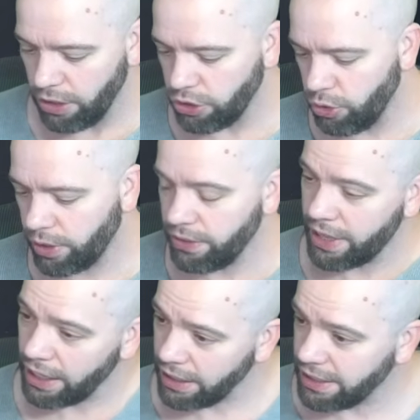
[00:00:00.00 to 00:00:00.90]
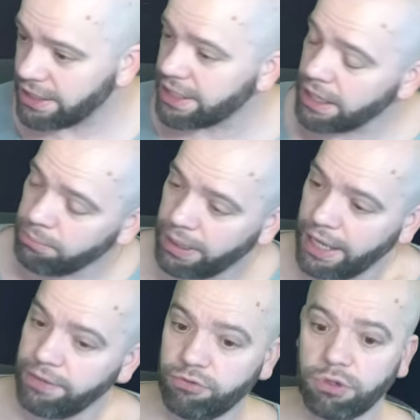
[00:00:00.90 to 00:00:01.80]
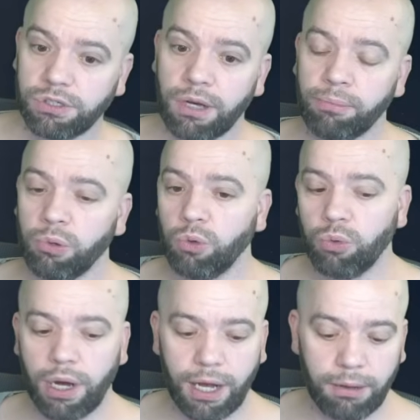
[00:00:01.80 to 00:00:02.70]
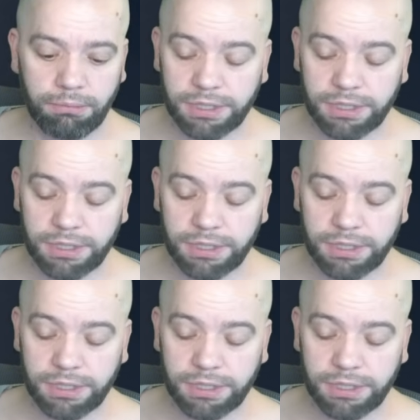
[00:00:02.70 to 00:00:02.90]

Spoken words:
You can then instead play, for example,